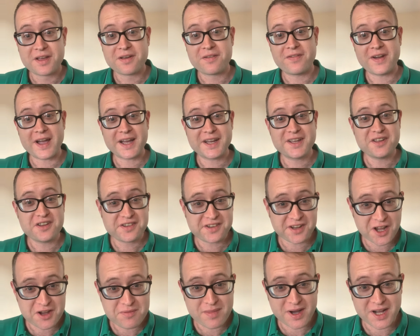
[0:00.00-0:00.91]
Thank you
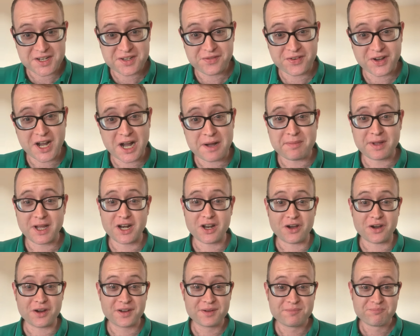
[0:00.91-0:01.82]
so much for coming
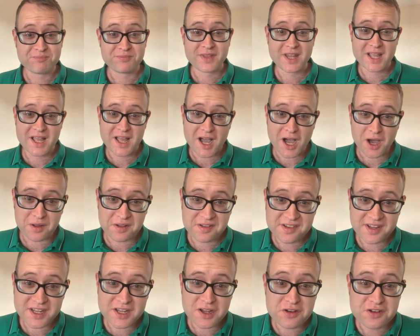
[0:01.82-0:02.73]
along. I'll
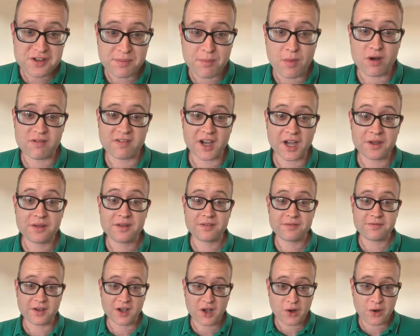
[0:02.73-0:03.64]
see you tomorrow
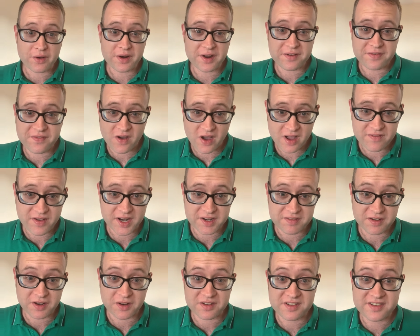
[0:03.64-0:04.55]
for Connor
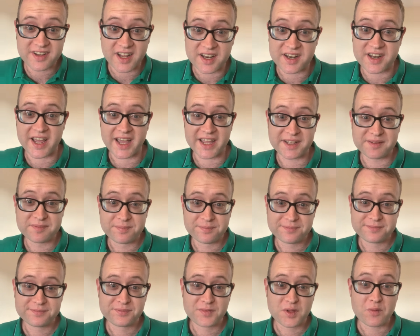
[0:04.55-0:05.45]
500 on Sunday,
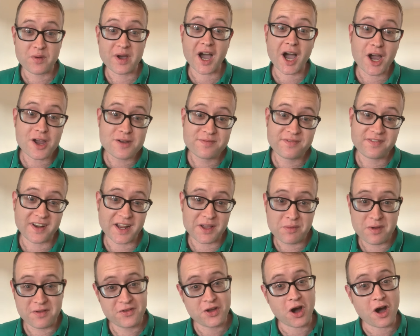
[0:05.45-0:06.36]
where hopefully
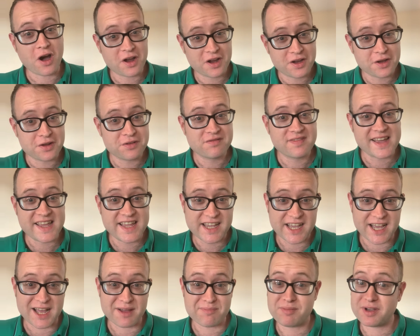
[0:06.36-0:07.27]
we've got a good
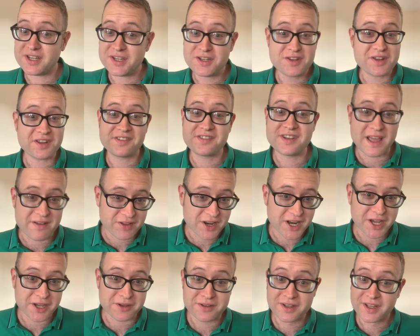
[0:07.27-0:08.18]
recap, but you just never
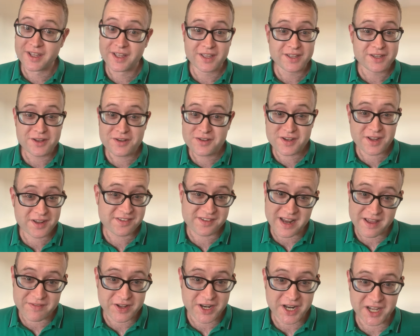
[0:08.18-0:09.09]
know. You just
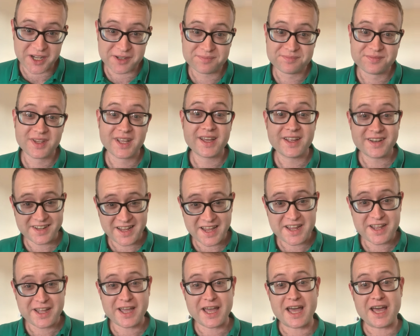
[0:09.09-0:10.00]
never know.
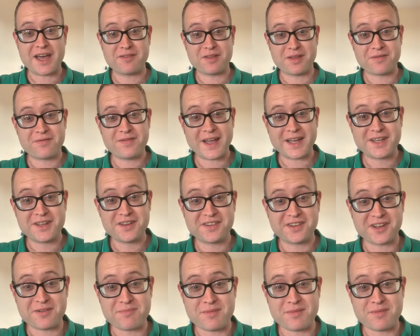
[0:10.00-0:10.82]
Take care and thank you so